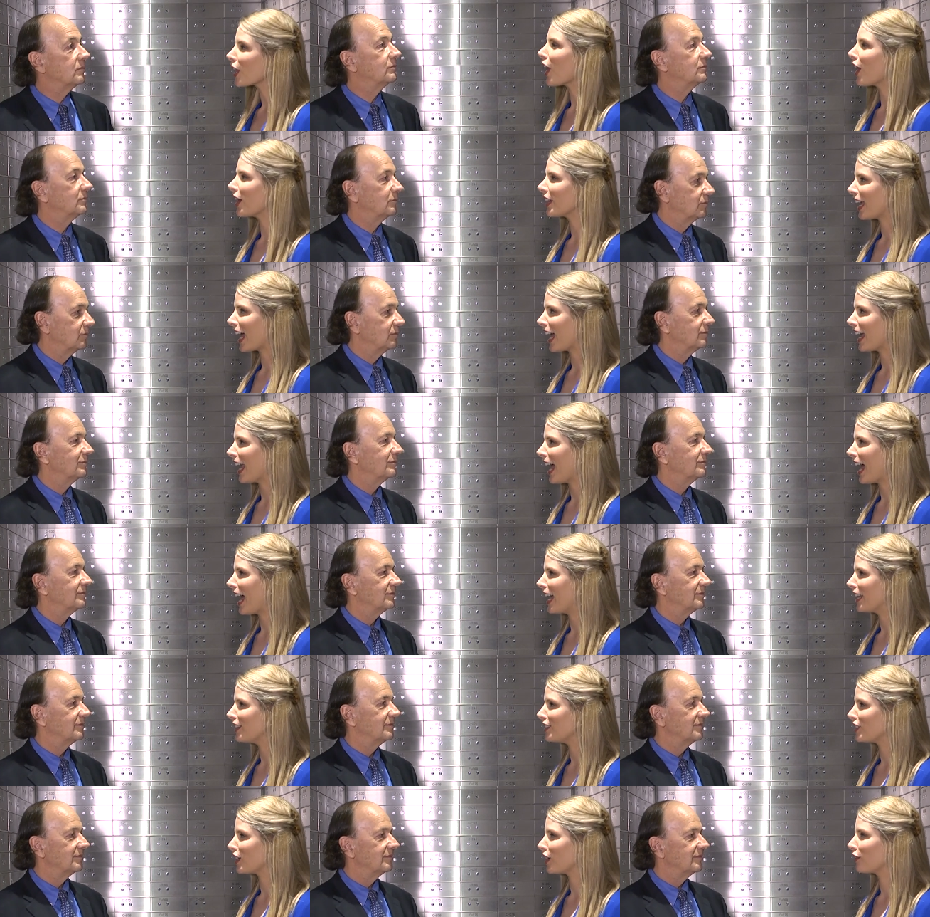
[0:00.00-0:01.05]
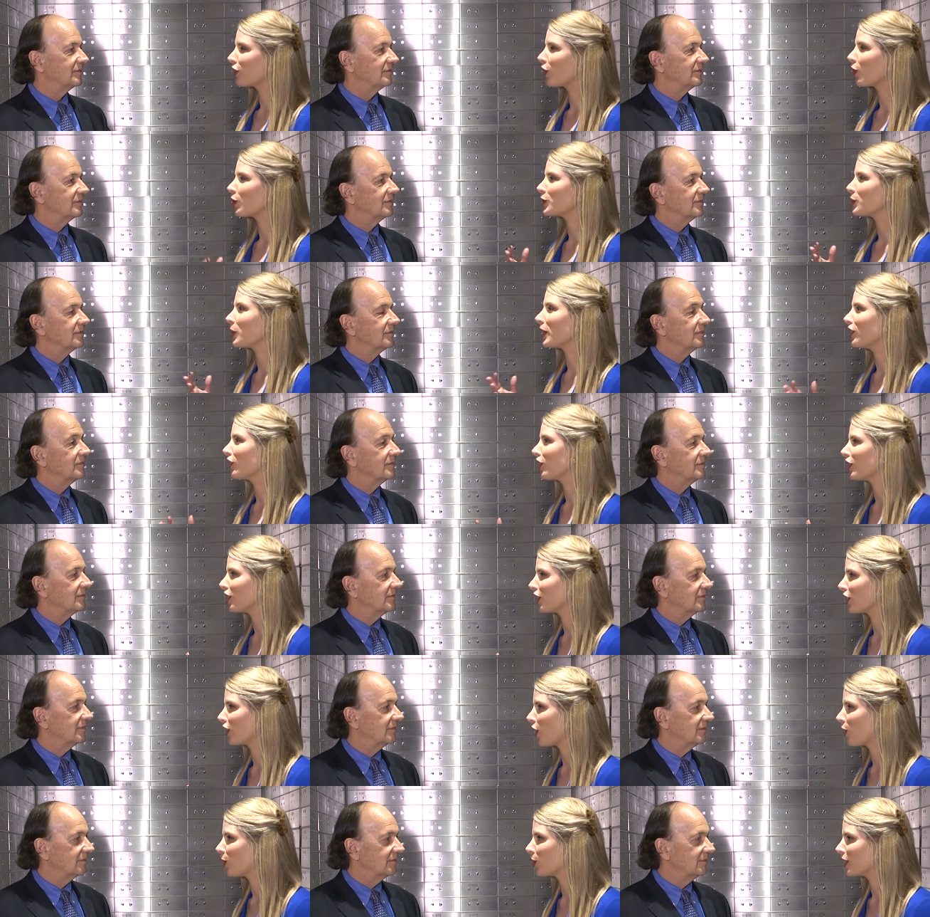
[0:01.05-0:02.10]
Speaker 1: Okay, and of course, we know that
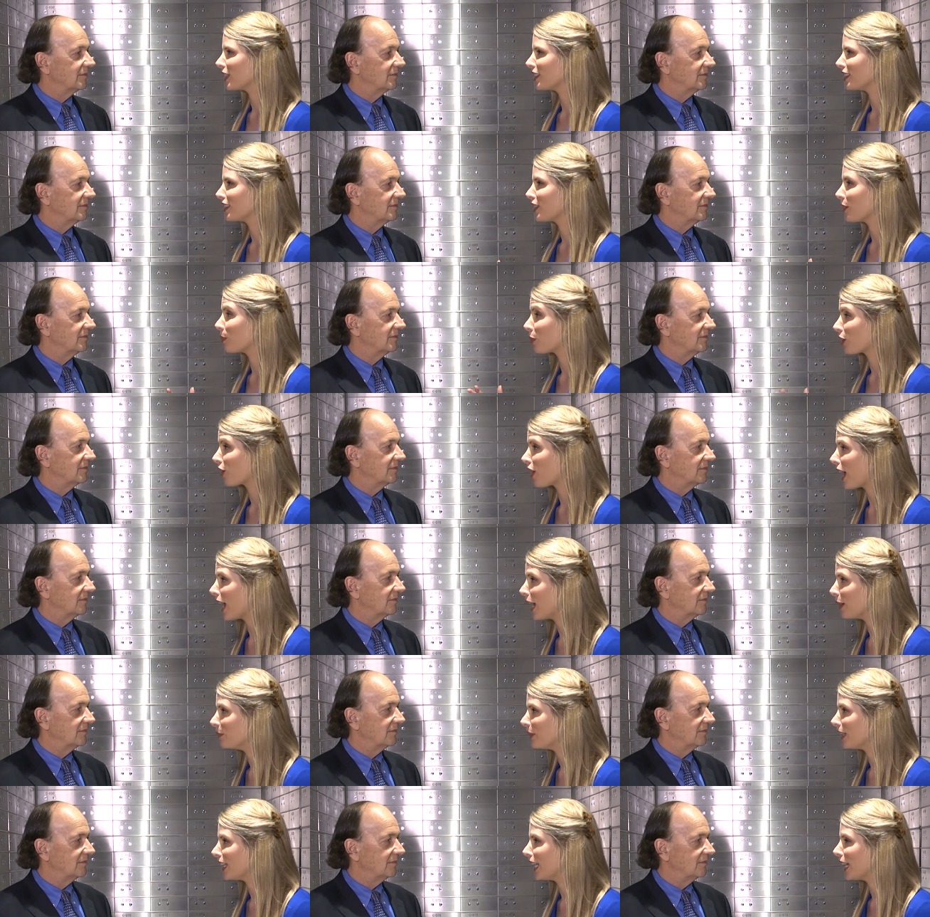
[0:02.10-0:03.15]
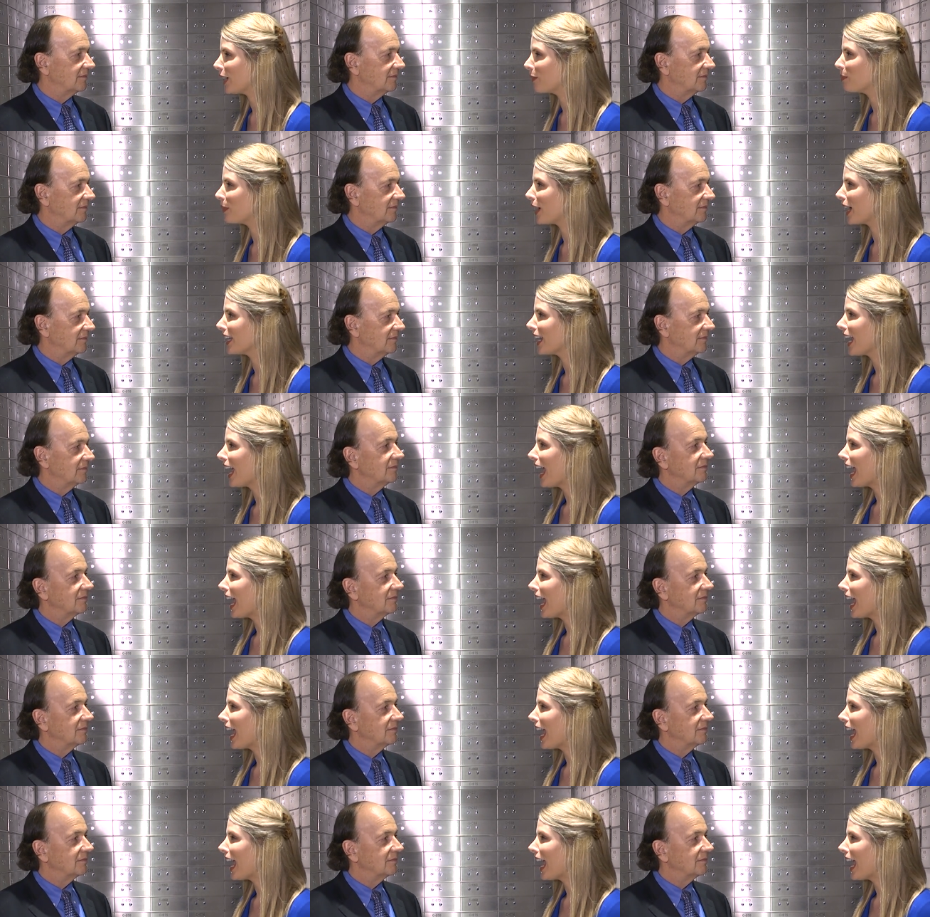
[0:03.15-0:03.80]
gold is the prime here, but